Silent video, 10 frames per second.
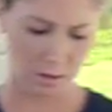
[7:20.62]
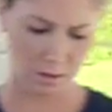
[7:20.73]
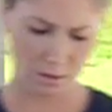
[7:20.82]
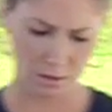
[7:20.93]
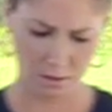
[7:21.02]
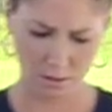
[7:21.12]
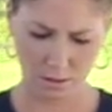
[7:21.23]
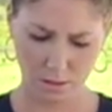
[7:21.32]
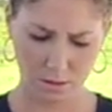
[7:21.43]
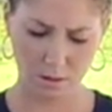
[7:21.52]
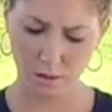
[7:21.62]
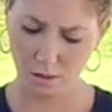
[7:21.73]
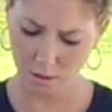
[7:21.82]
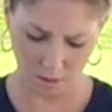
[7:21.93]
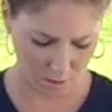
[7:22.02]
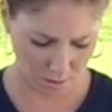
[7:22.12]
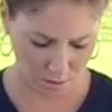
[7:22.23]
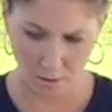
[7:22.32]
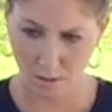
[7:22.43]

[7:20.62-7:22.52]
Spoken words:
(no one is talking)